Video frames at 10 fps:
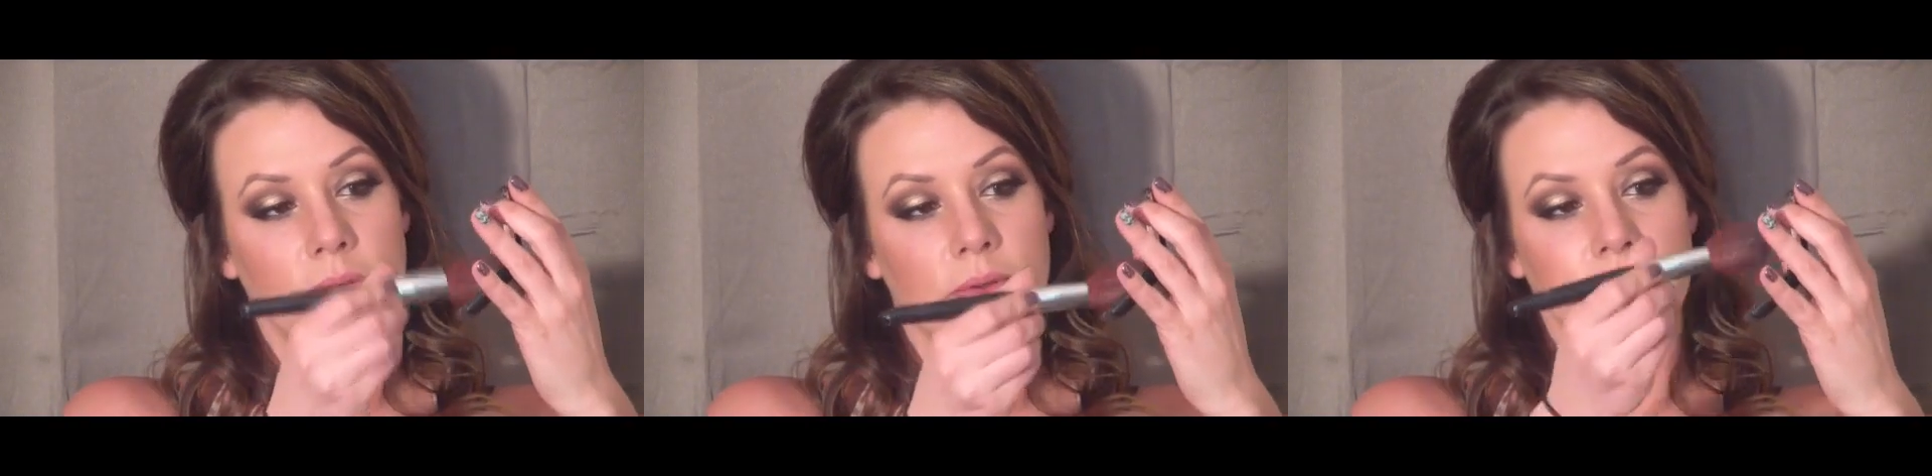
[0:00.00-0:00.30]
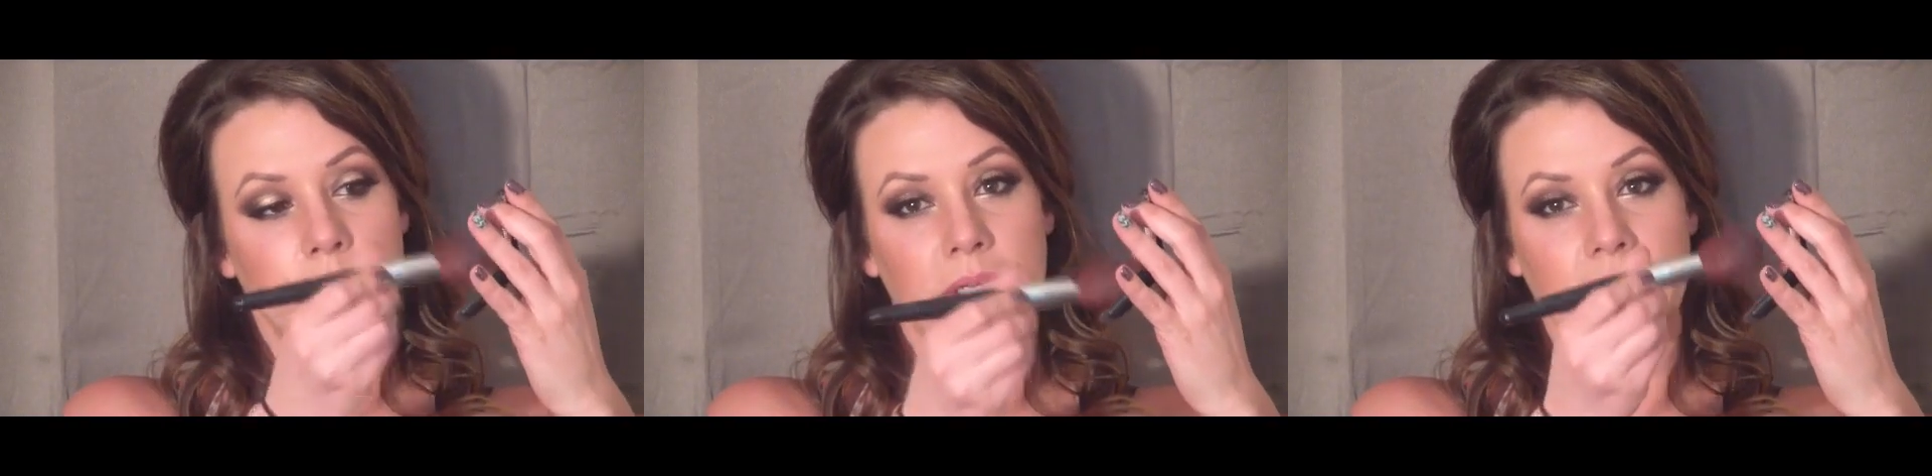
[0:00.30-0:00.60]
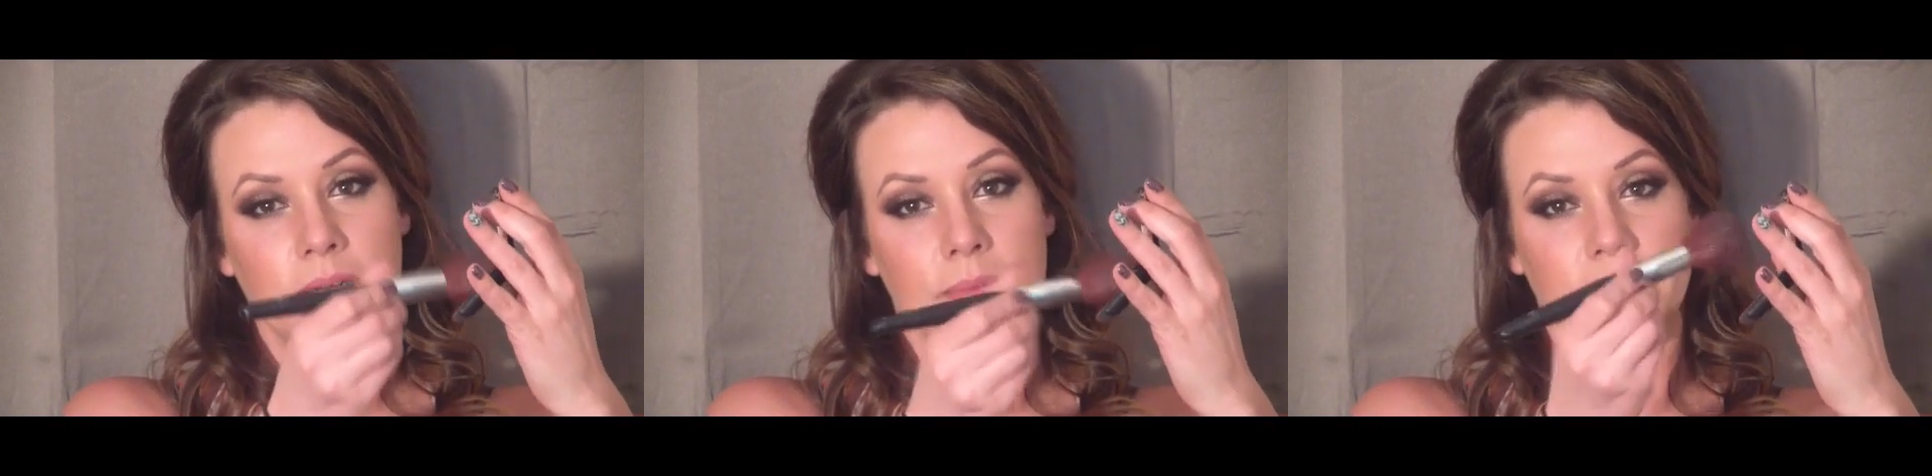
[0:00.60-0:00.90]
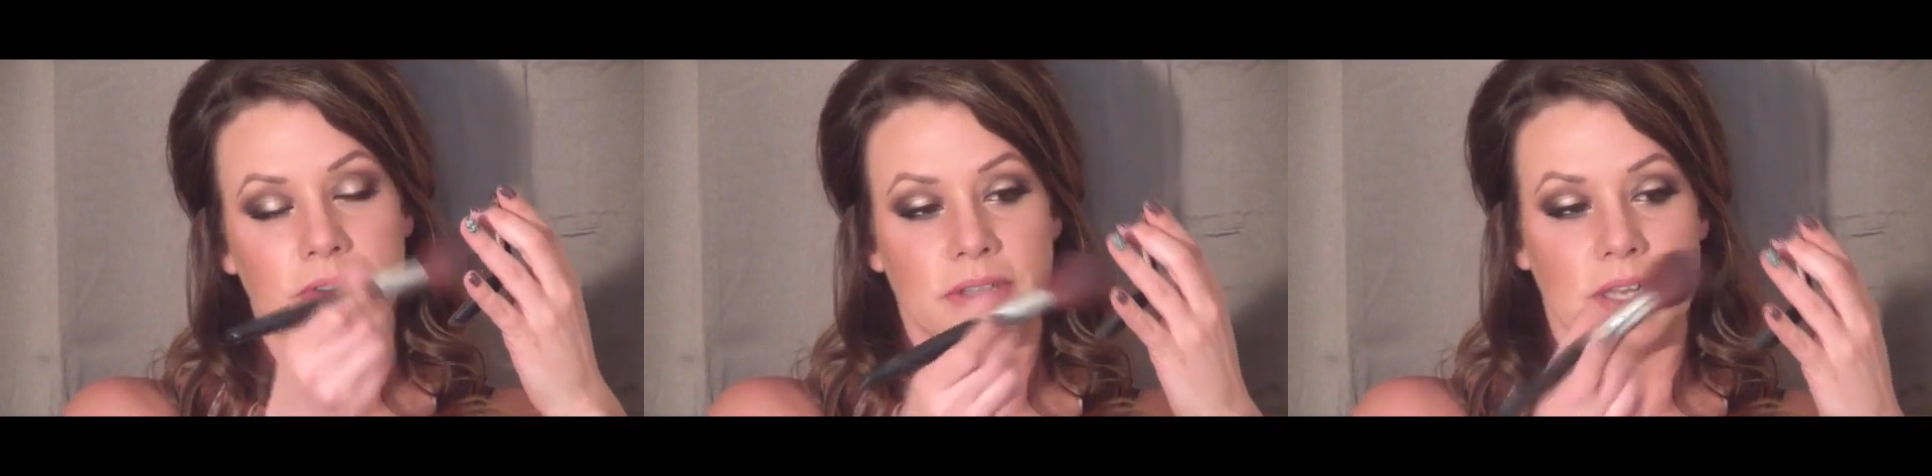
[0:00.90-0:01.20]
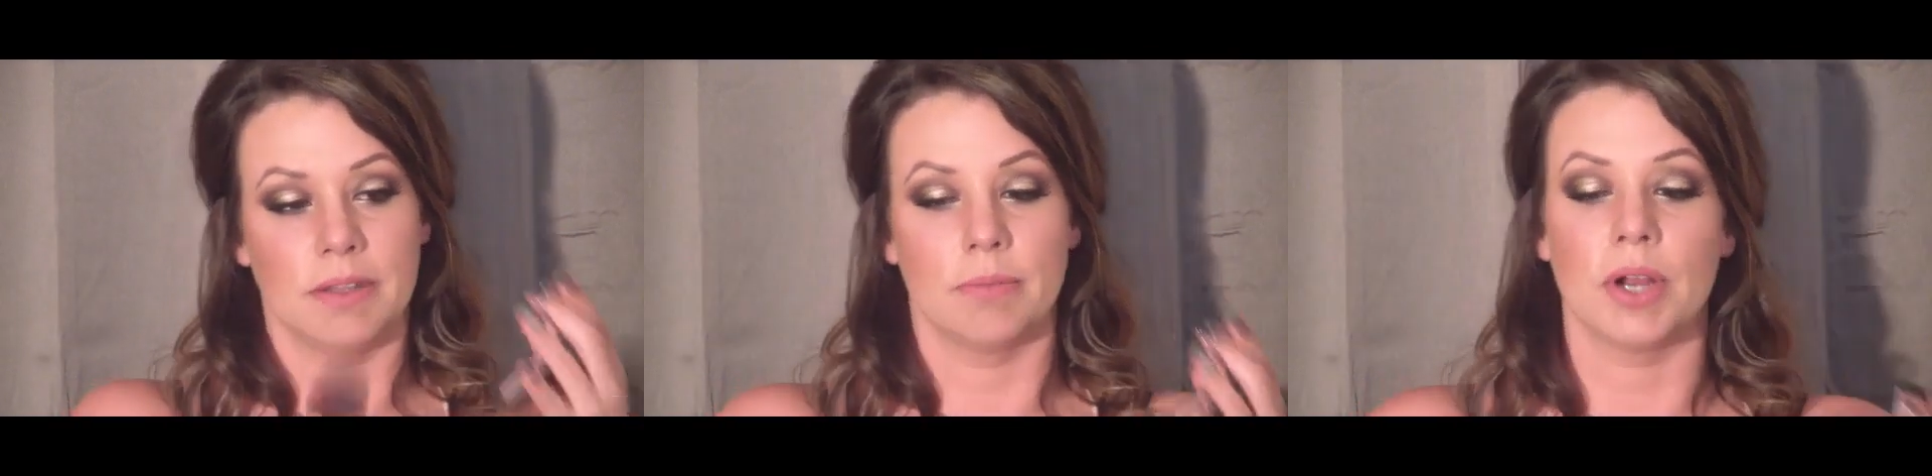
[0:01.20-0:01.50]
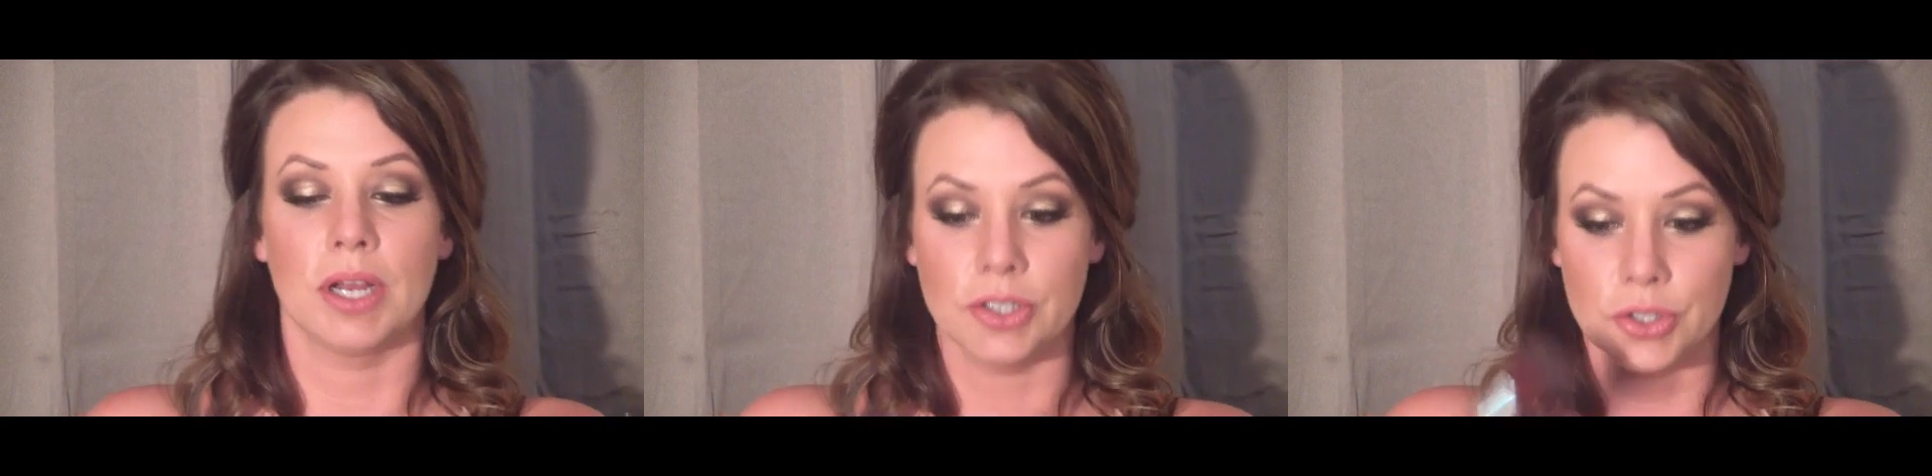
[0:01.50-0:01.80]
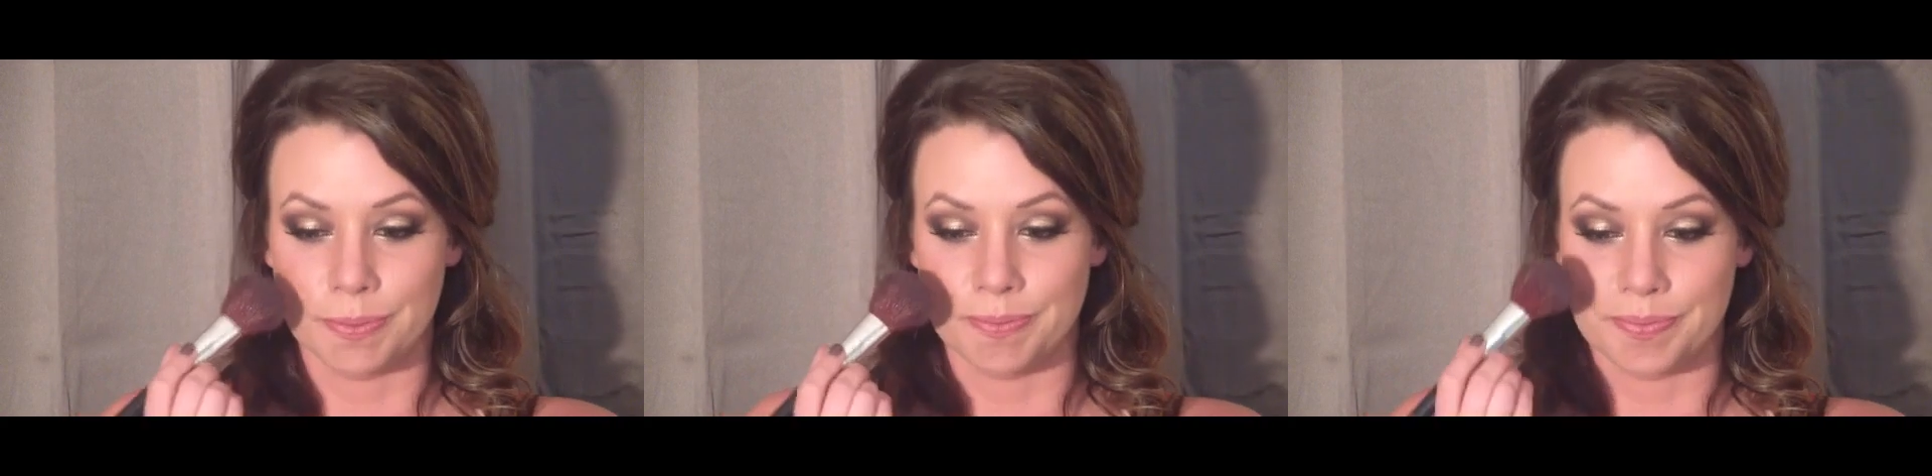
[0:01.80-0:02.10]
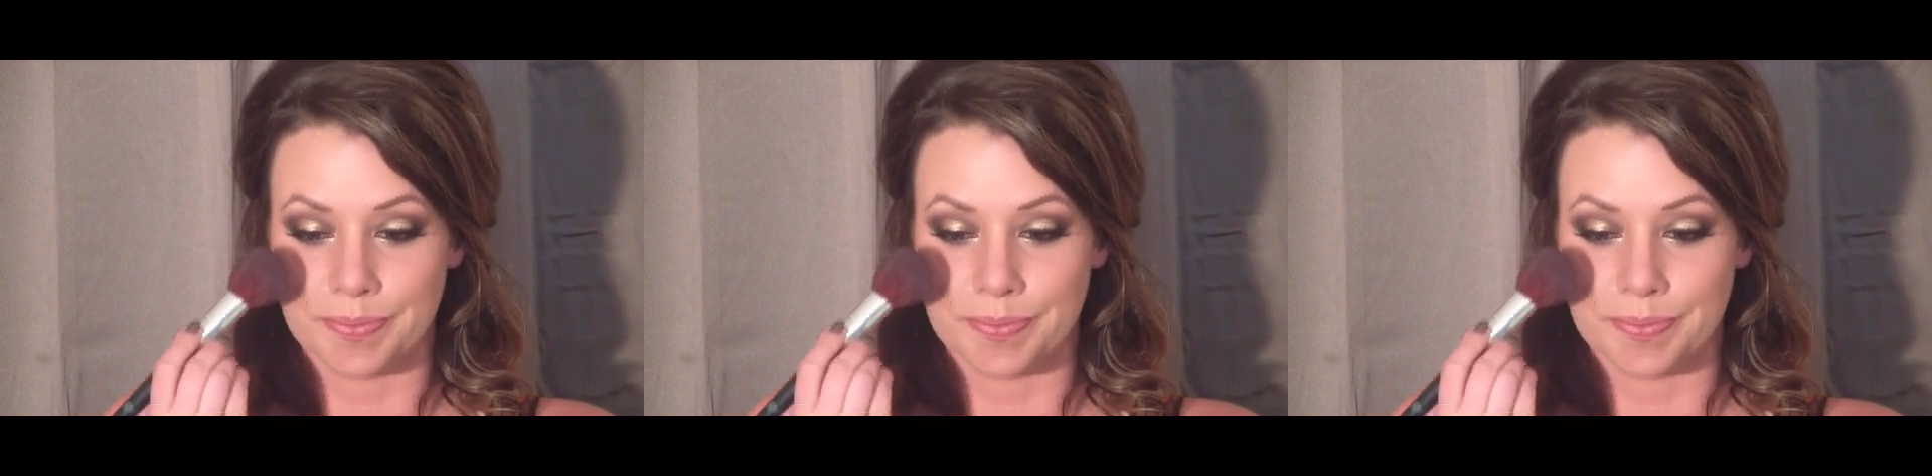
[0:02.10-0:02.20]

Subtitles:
I'm going to pick it up on the side of the brush,